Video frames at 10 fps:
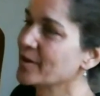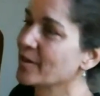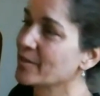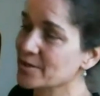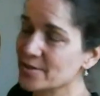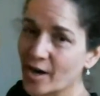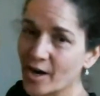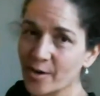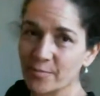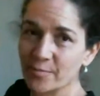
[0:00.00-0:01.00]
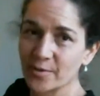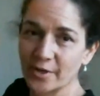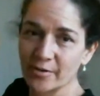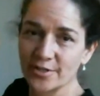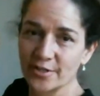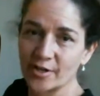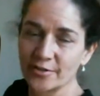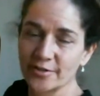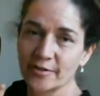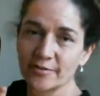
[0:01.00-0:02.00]
This harp, you'll notice,
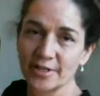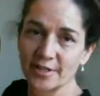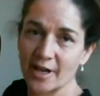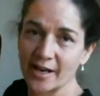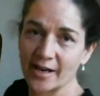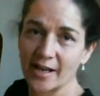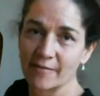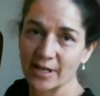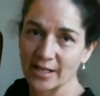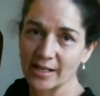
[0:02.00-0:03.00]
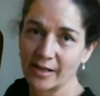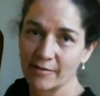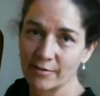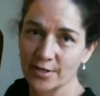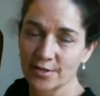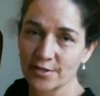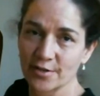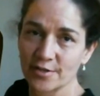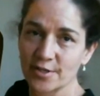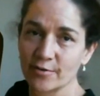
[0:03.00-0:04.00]
also does not have any levers,
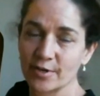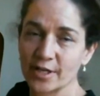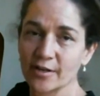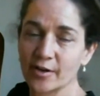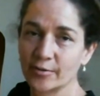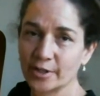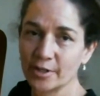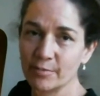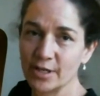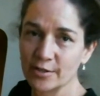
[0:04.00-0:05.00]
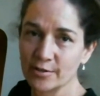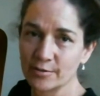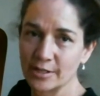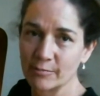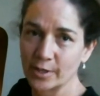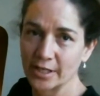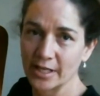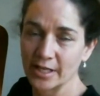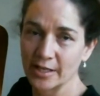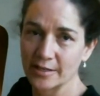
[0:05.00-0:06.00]
so it can only be tuned in one
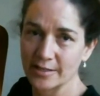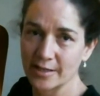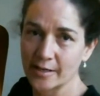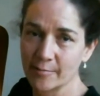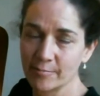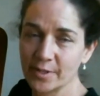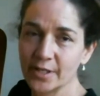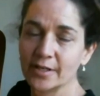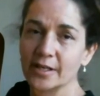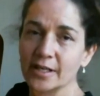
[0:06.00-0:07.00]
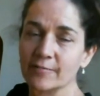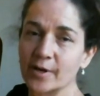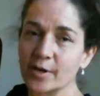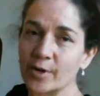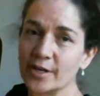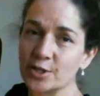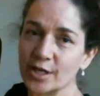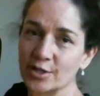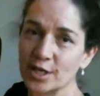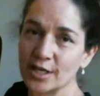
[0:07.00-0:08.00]
key at a time. If I want to
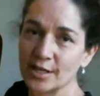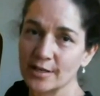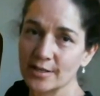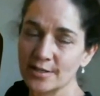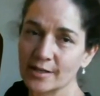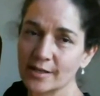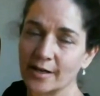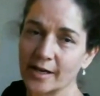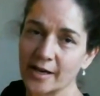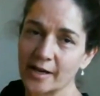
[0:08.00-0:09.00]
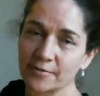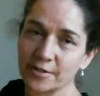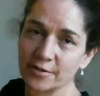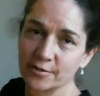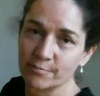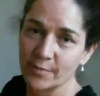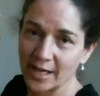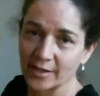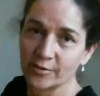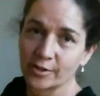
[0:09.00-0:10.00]
change keys, I have to
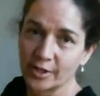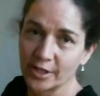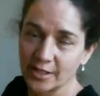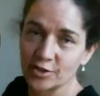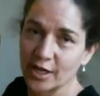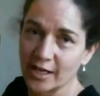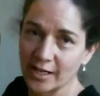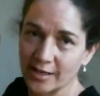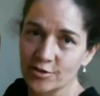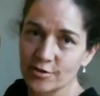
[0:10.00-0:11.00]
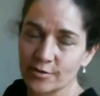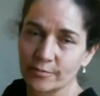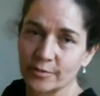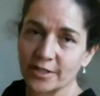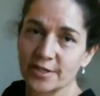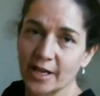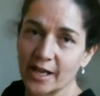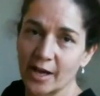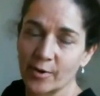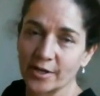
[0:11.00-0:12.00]
manually change. Let's say
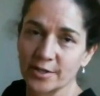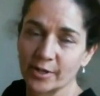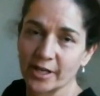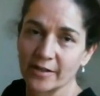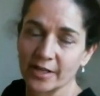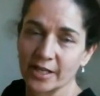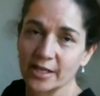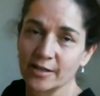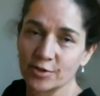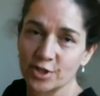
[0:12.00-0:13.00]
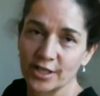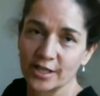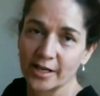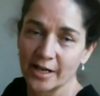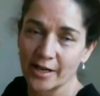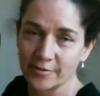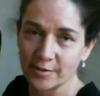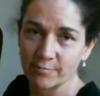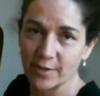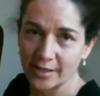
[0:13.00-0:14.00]
I want to play in the key of G, I have to
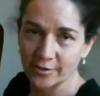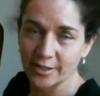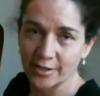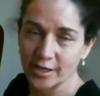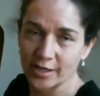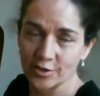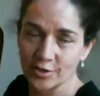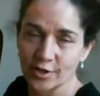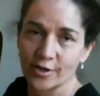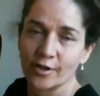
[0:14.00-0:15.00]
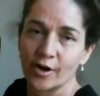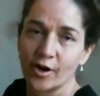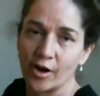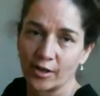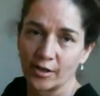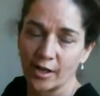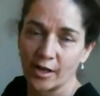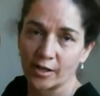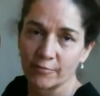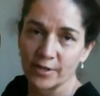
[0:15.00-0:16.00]
manually change
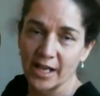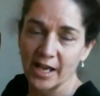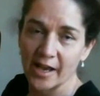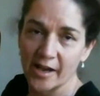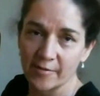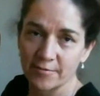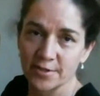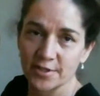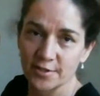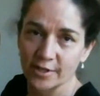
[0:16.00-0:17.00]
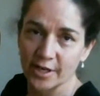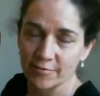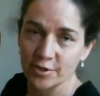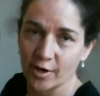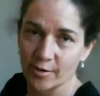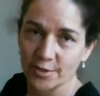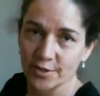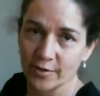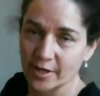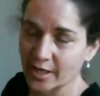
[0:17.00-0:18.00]
all of the Fs to an F sharp
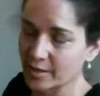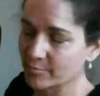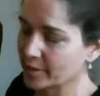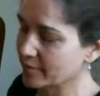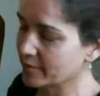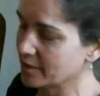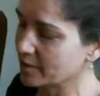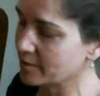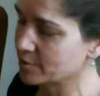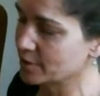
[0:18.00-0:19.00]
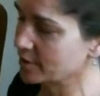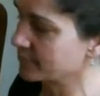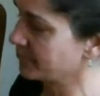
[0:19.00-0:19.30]
so that I can play in the key of G.